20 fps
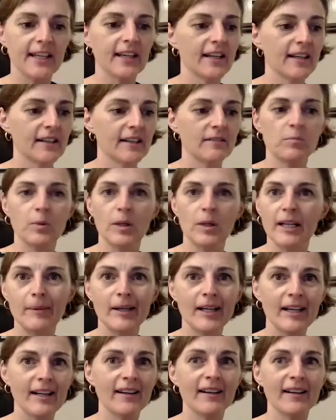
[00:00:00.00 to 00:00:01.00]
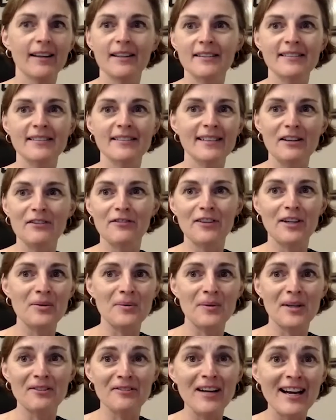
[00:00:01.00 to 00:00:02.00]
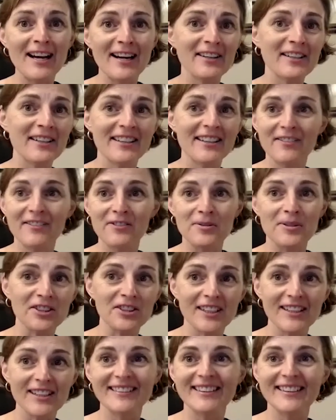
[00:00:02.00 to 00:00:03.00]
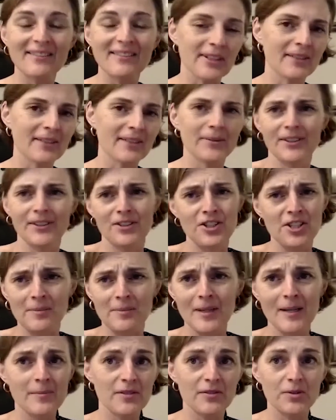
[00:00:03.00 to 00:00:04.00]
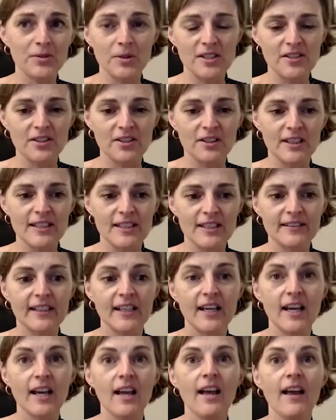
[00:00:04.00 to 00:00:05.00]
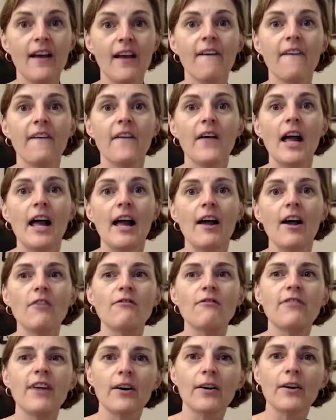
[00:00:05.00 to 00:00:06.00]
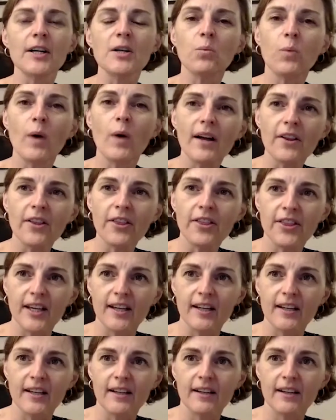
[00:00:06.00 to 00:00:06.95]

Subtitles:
and blah, blah, blah. And this is how you find your way around. And everyone's crazy. I'm like, well, they're cheer moms. Of course they're crazy. Very wealthy.